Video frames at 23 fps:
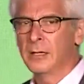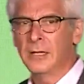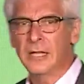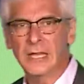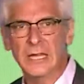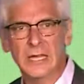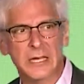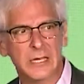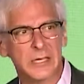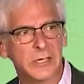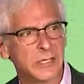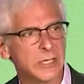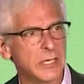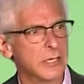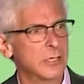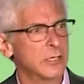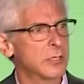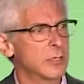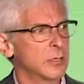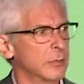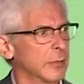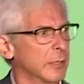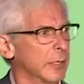ease
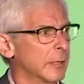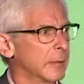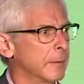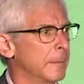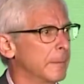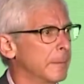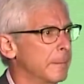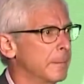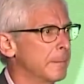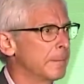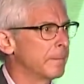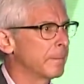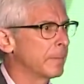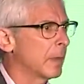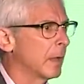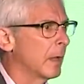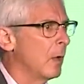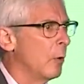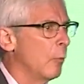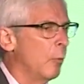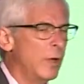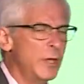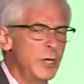into it.
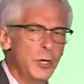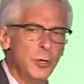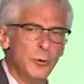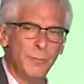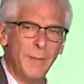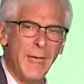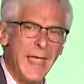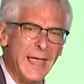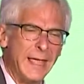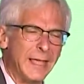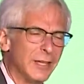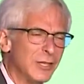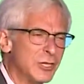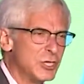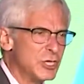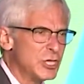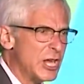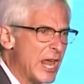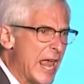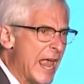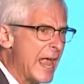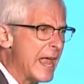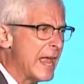When you make a
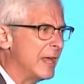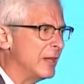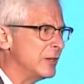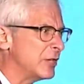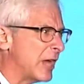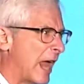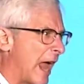change,